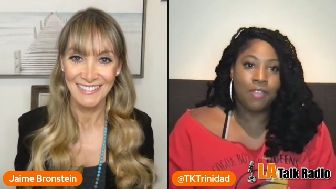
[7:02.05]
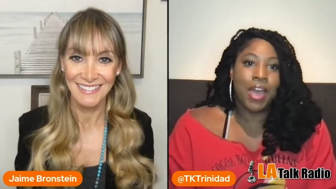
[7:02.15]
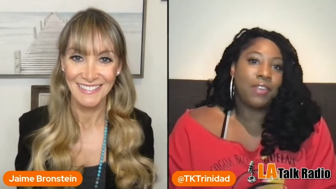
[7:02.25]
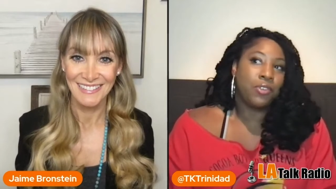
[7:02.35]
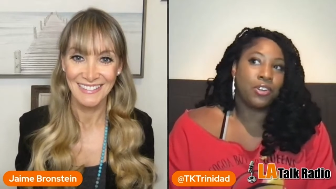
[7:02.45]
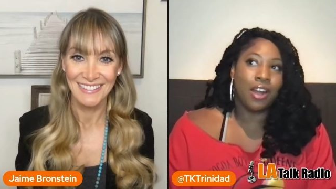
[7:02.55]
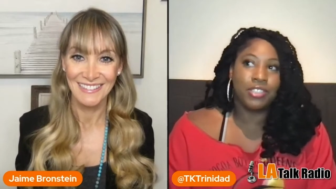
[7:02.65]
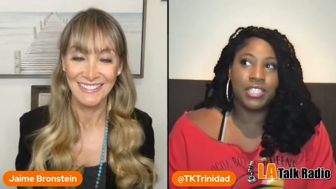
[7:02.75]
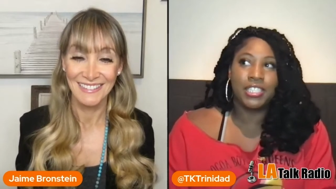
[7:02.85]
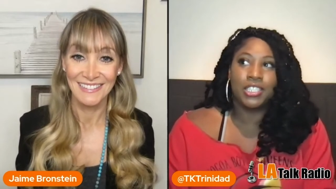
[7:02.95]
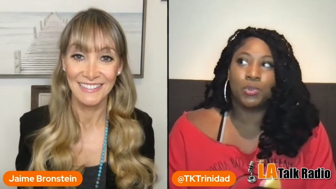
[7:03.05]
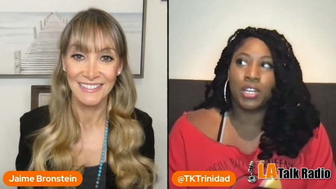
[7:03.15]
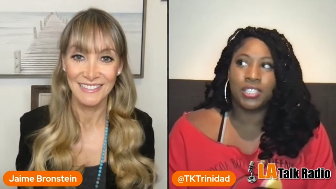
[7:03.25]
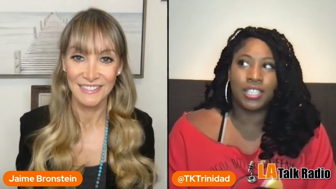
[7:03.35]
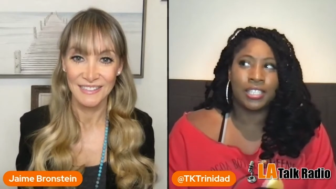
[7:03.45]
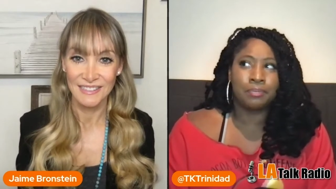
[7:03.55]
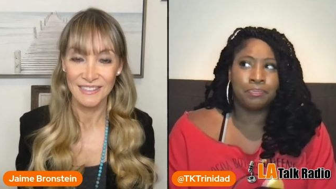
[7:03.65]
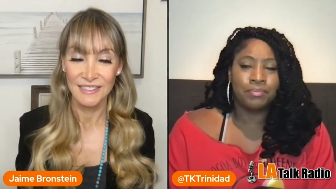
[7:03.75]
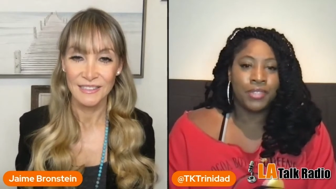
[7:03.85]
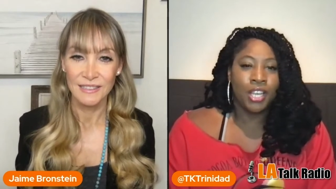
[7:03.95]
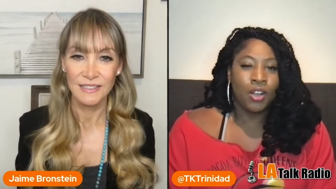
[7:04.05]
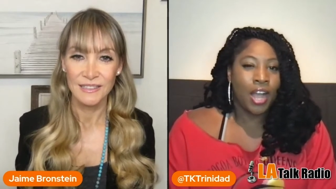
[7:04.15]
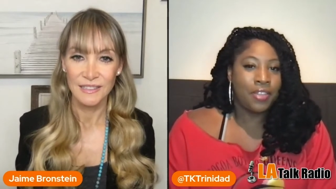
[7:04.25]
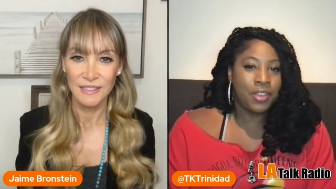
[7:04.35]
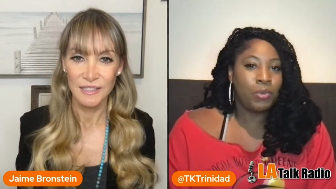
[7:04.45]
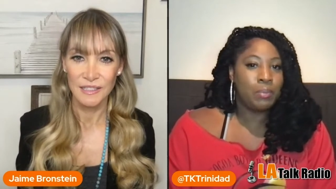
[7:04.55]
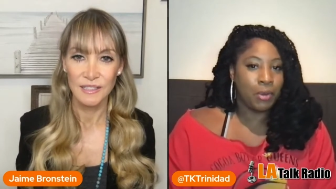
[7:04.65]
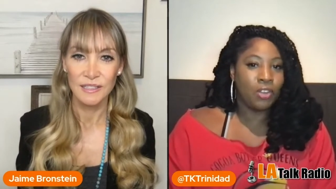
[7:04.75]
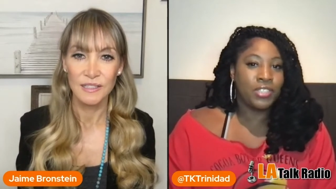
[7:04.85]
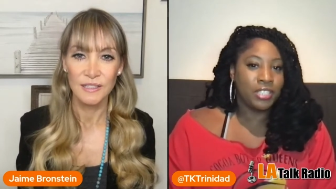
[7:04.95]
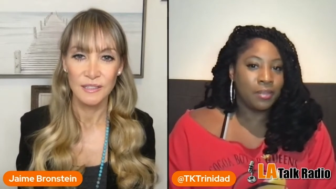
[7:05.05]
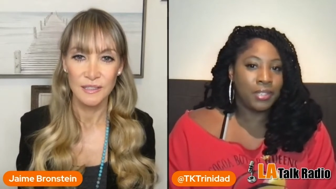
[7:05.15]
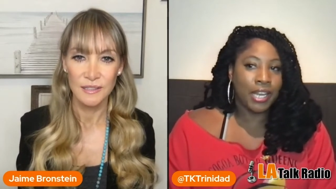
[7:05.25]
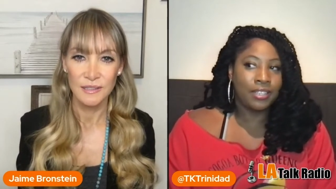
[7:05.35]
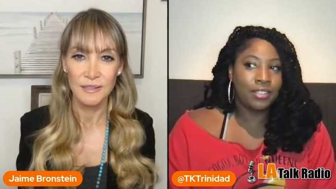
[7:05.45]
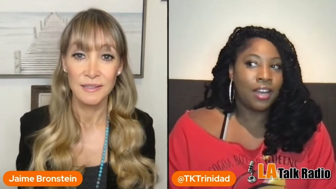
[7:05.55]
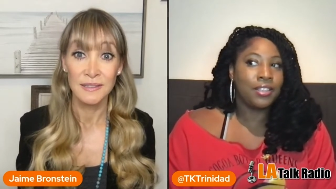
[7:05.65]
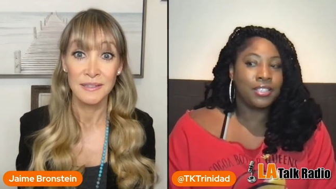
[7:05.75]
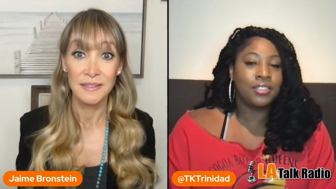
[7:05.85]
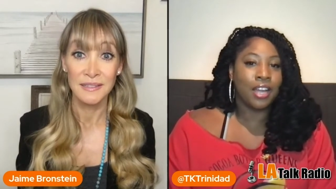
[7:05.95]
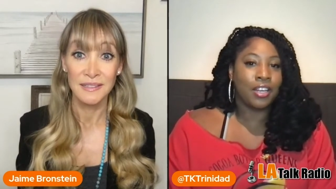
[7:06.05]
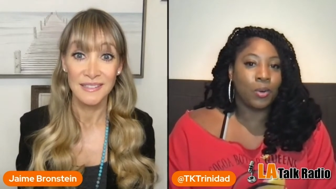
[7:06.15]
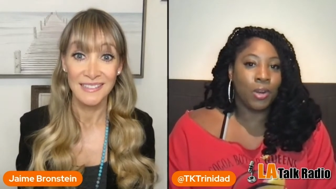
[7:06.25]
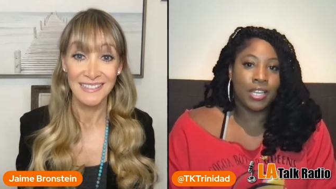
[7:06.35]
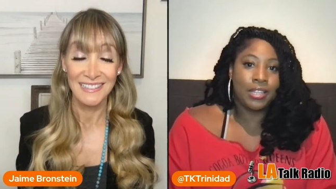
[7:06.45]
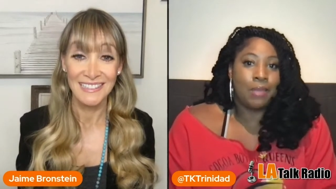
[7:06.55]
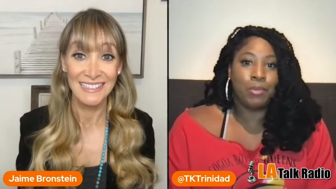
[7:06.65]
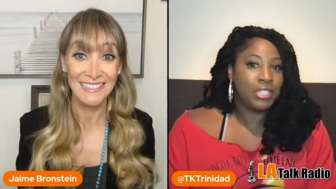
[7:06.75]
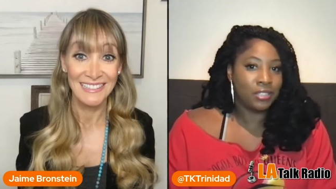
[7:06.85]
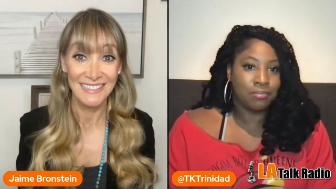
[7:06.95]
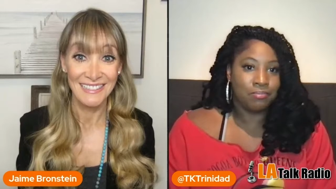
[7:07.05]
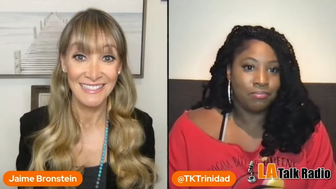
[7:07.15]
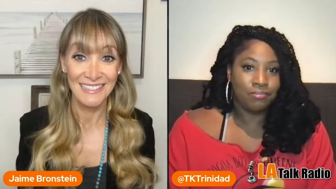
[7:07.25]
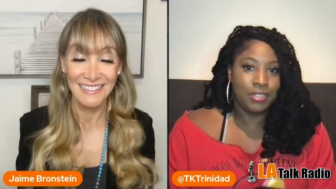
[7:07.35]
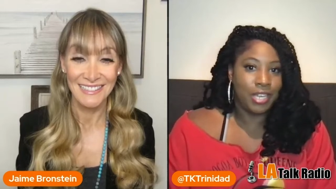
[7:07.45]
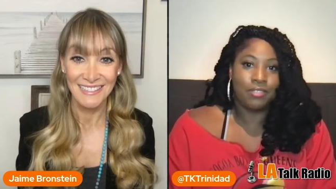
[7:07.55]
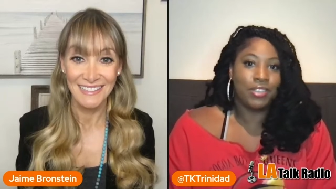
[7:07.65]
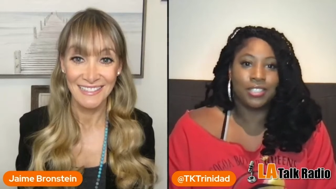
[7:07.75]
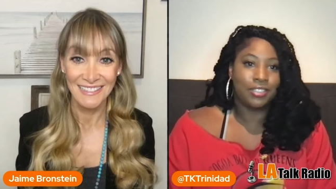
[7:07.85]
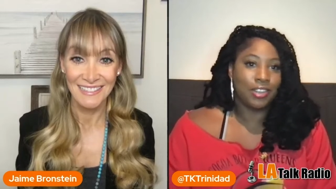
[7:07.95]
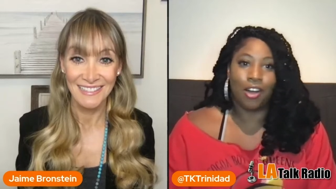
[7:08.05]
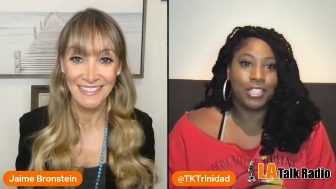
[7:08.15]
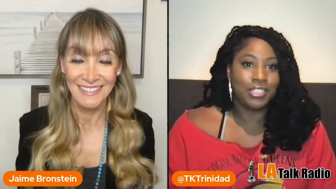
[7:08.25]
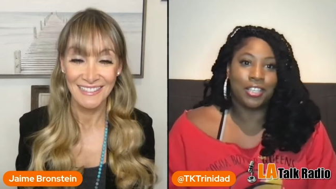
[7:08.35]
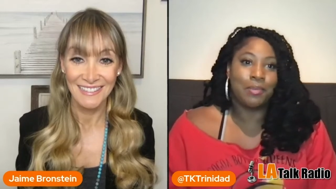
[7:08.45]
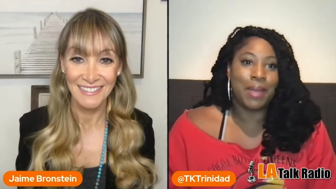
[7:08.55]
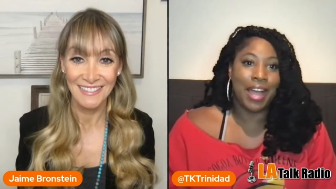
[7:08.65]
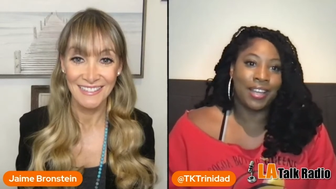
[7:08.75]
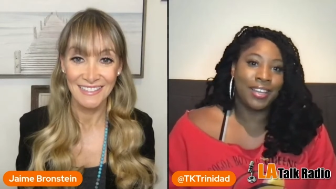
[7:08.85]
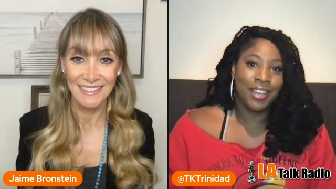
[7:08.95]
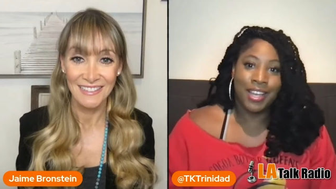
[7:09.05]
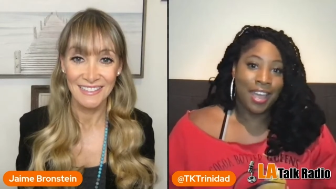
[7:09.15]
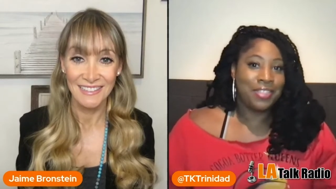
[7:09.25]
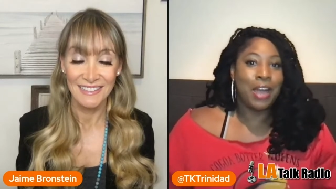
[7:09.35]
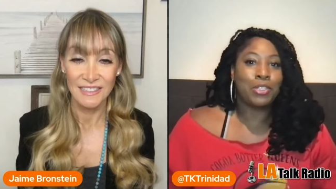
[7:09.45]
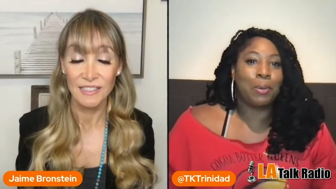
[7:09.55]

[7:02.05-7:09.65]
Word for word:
Speaker 1: i've had phone conversations where it's like i think we both determine like oh this is not going to work and then we just none of us called each other back. And that